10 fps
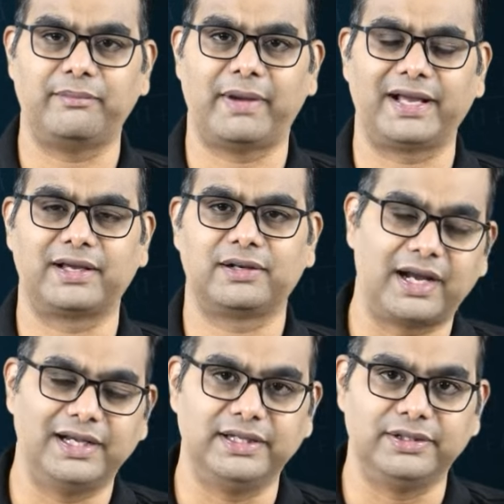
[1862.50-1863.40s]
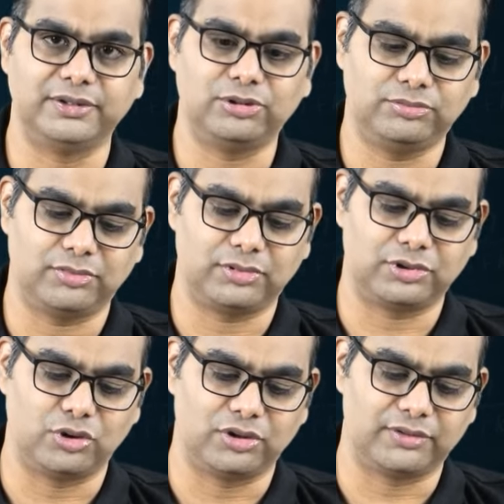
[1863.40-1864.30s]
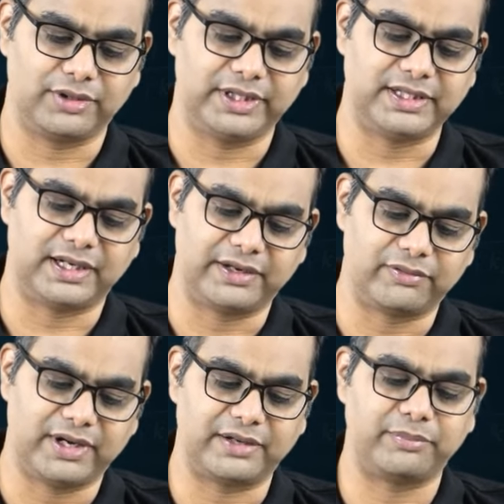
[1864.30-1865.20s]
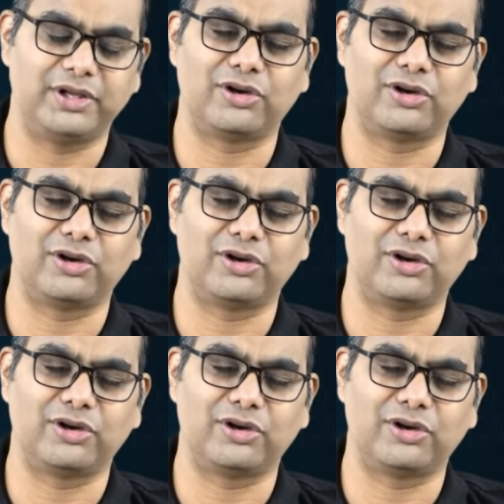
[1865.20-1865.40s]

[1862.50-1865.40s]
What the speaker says: am bankrupt, kindly, do either liquidate me